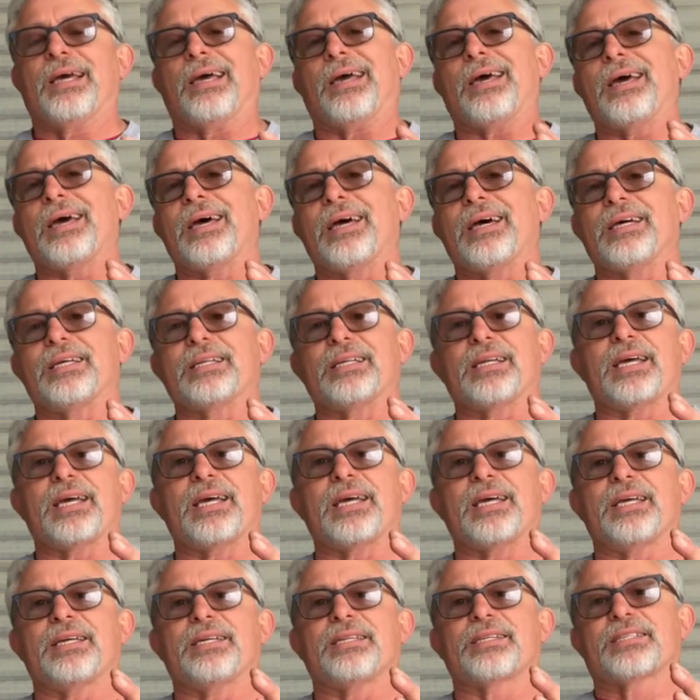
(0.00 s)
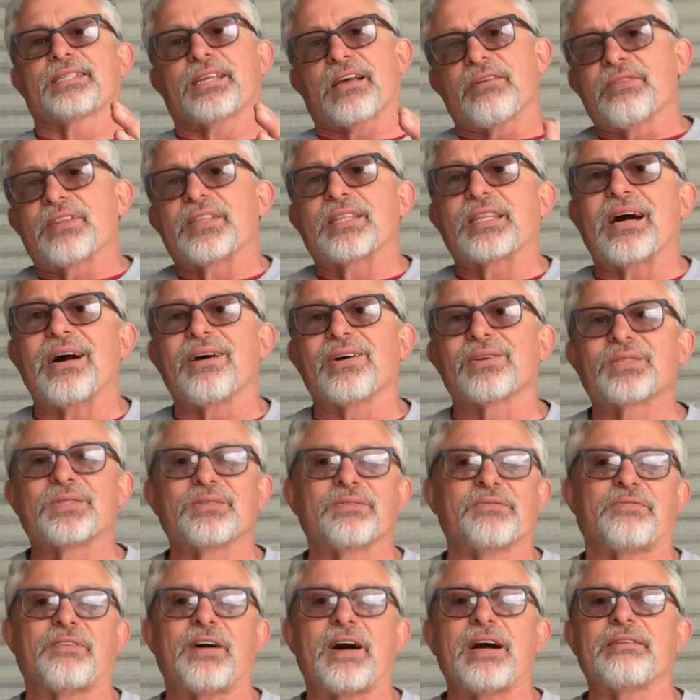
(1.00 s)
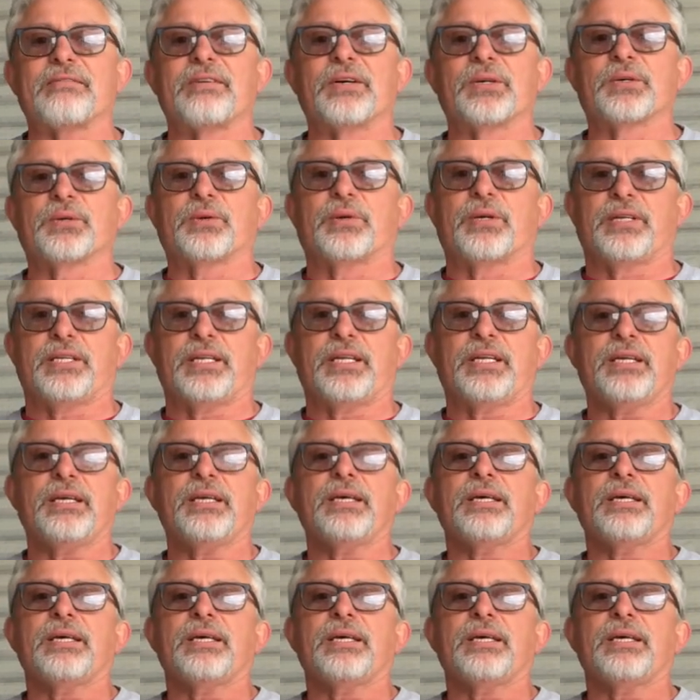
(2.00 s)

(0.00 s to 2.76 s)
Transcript: and a 7,500